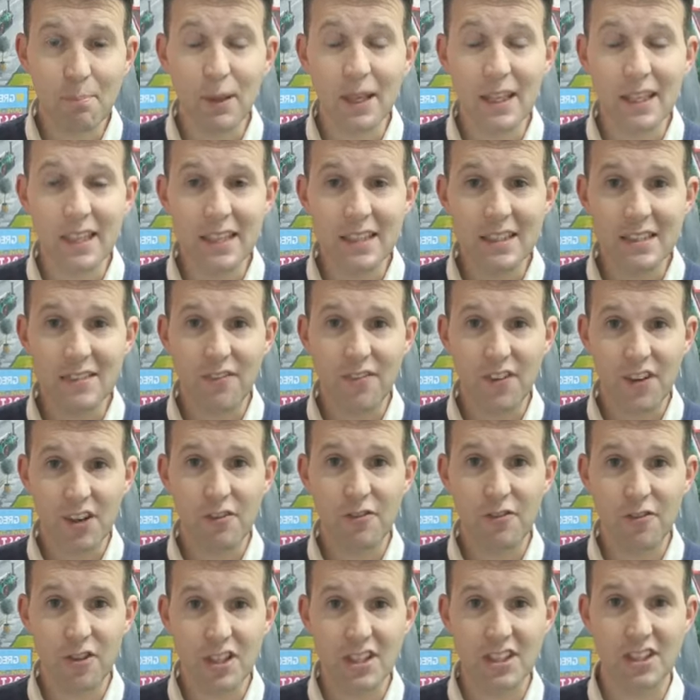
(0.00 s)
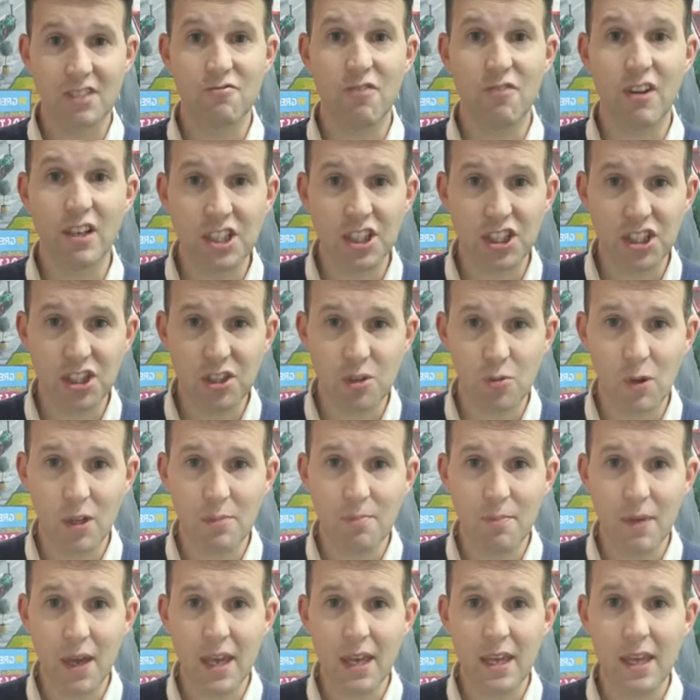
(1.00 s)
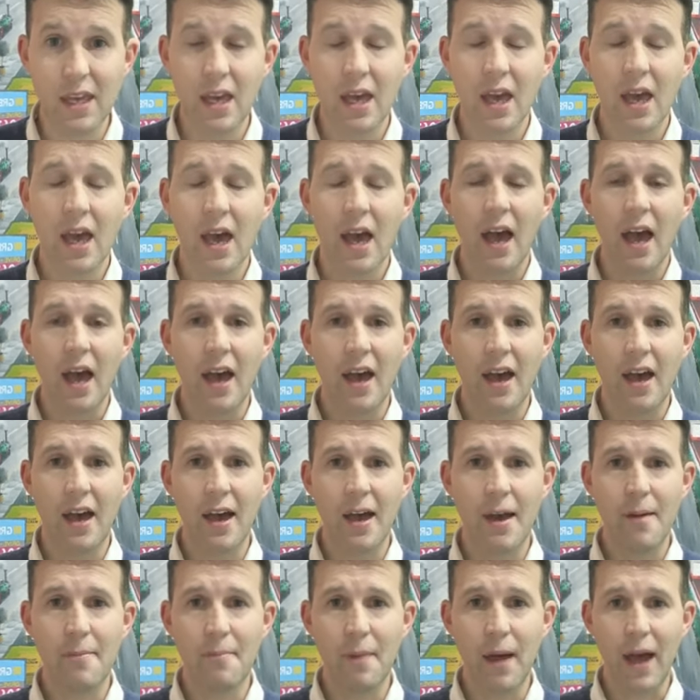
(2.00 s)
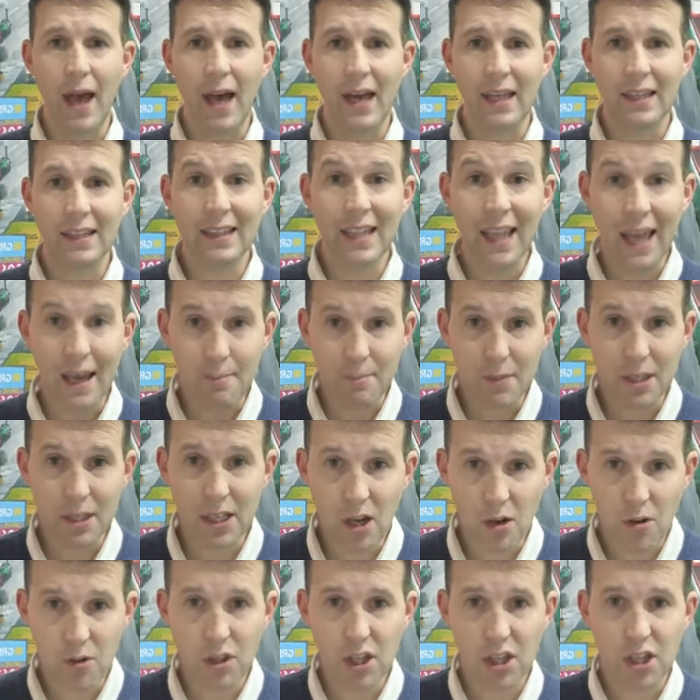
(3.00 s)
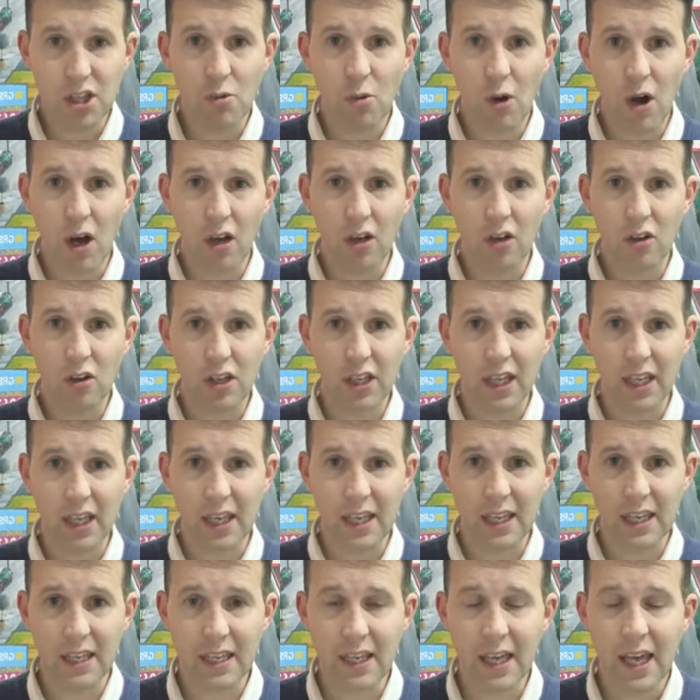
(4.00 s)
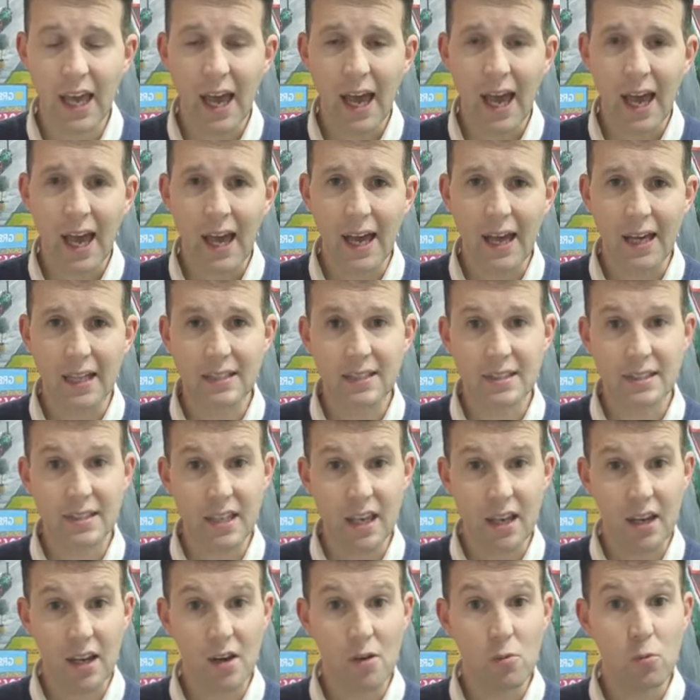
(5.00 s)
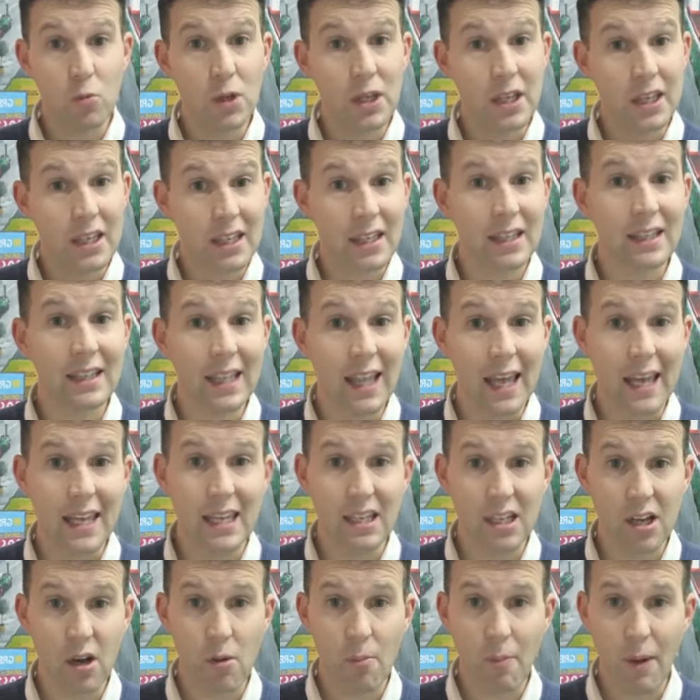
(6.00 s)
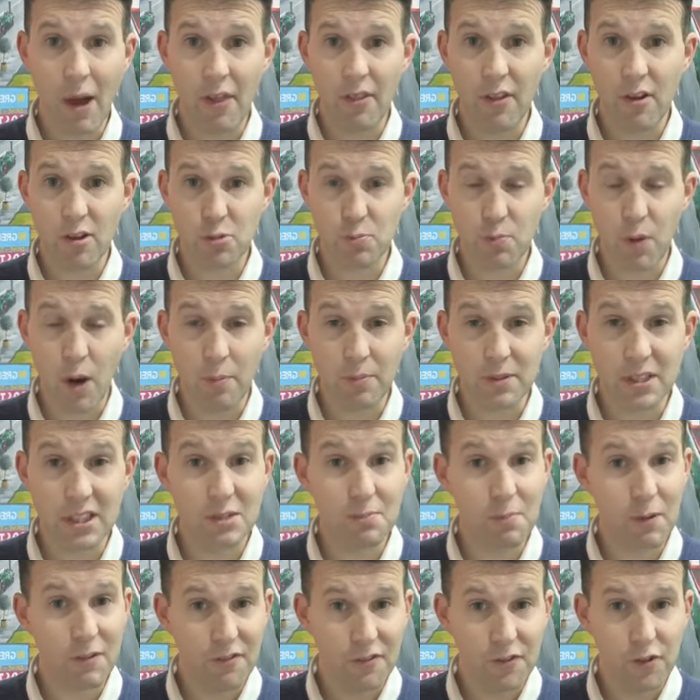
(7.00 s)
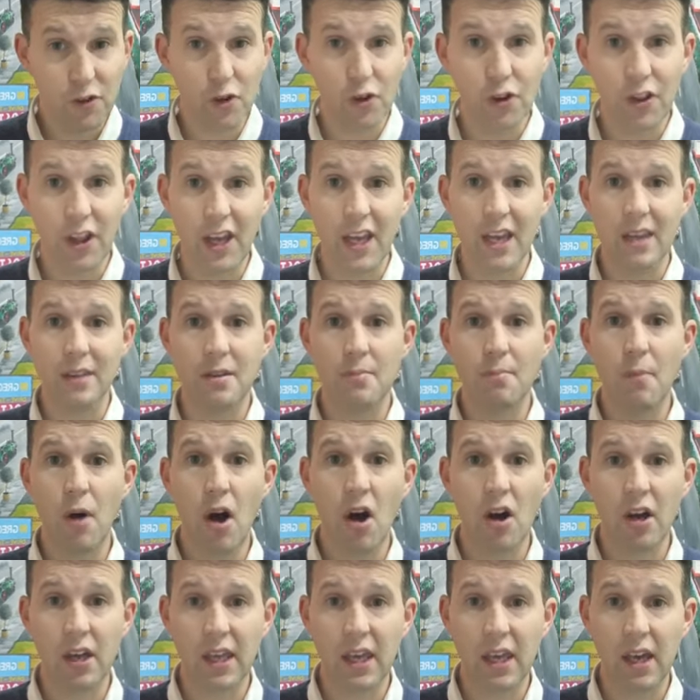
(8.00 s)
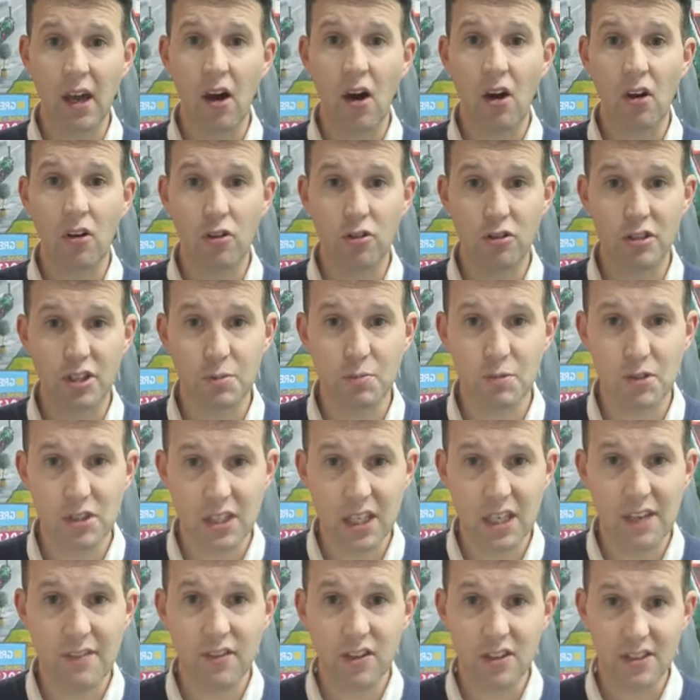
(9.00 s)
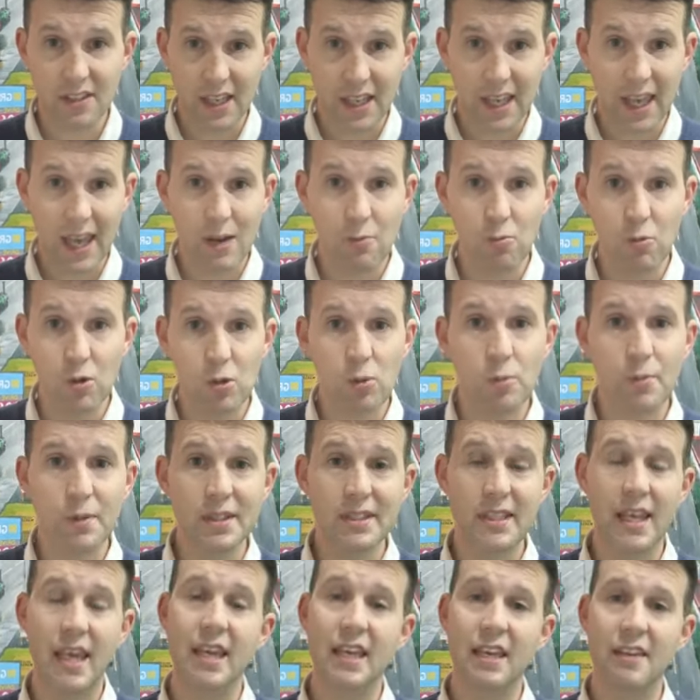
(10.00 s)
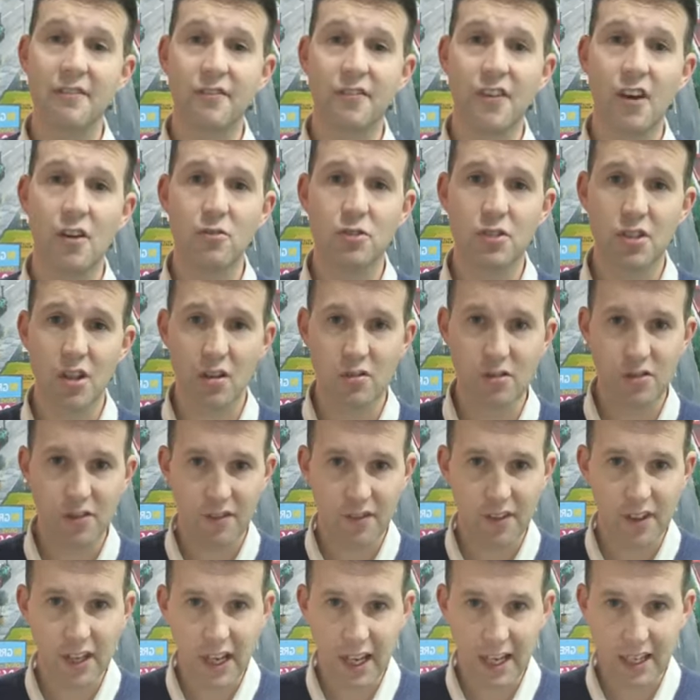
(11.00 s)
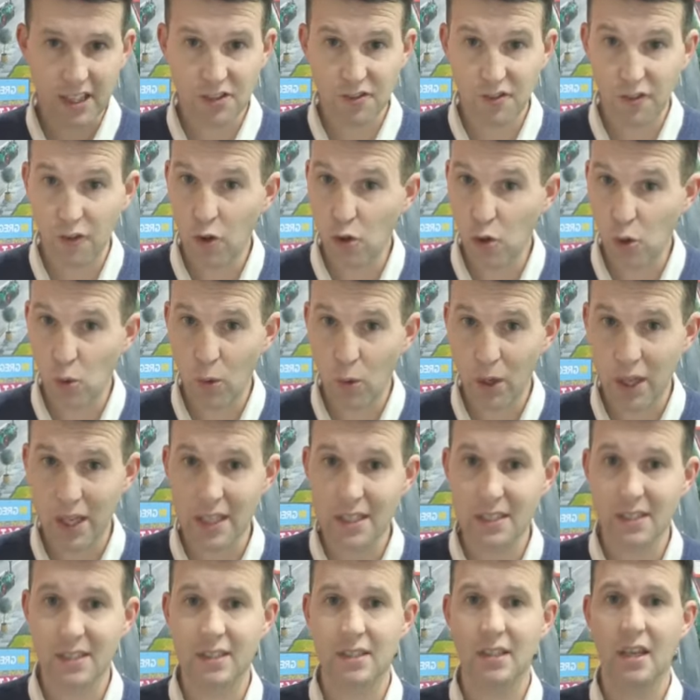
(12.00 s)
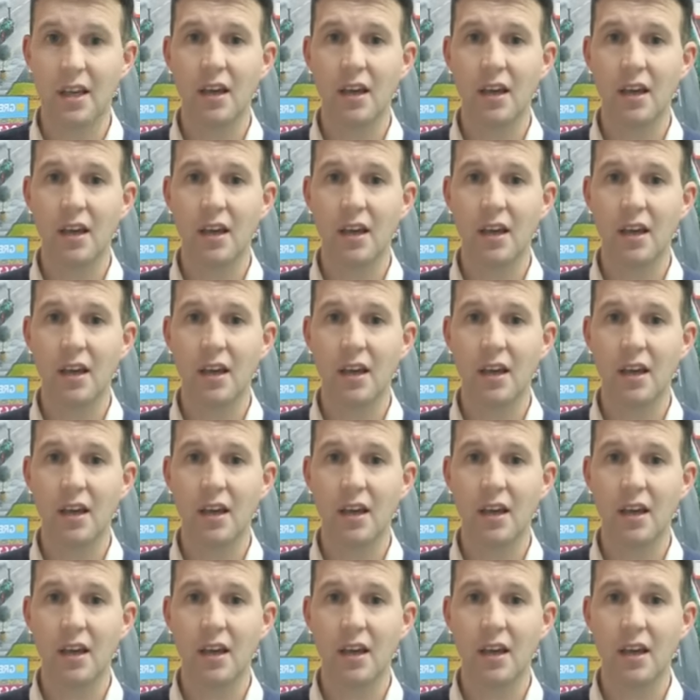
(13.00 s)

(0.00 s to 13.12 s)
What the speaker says: please feel free to register with me and let me know that you are looking, and we can let you know about those properties before they hit the market on Christmas Eve, because again, we'll be taking photos of the next 4 weeks.